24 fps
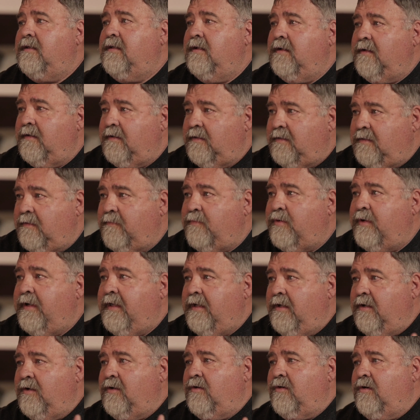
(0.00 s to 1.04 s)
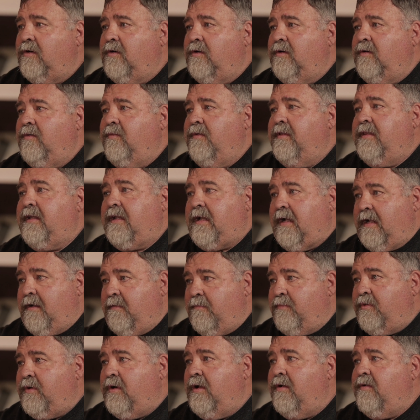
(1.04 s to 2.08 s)
to bring a girl with the kind
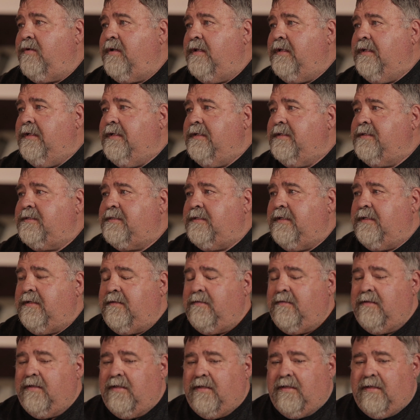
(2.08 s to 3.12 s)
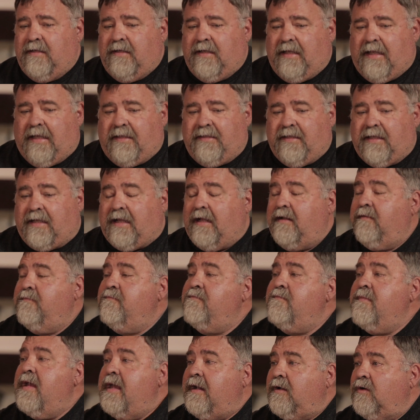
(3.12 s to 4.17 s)
of brokenness and the kind of
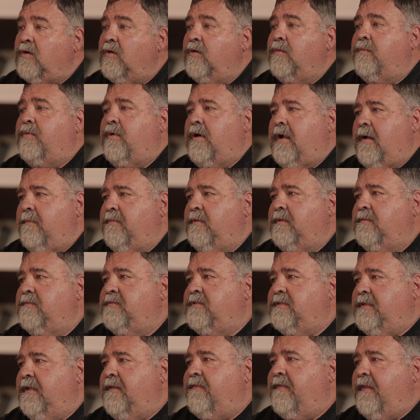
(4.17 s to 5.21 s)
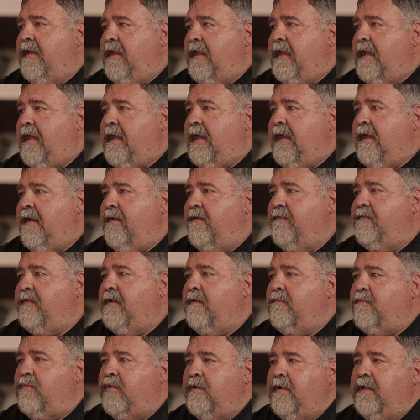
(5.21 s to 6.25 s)
medical problems that they have
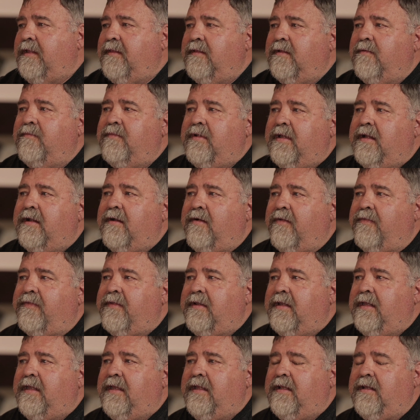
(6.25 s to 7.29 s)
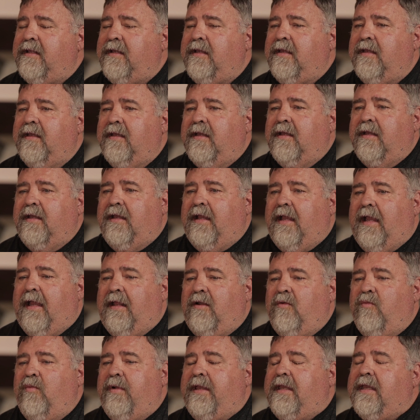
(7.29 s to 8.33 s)
and bring them to health and healing.
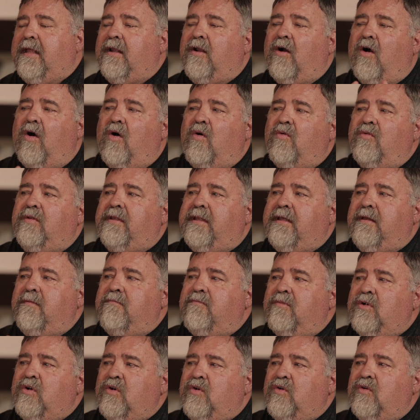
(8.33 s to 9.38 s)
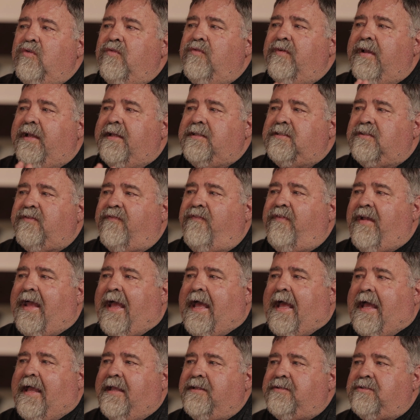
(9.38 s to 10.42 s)
And we can only move as
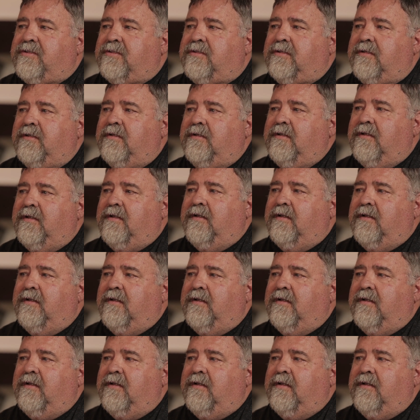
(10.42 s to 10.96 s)
fast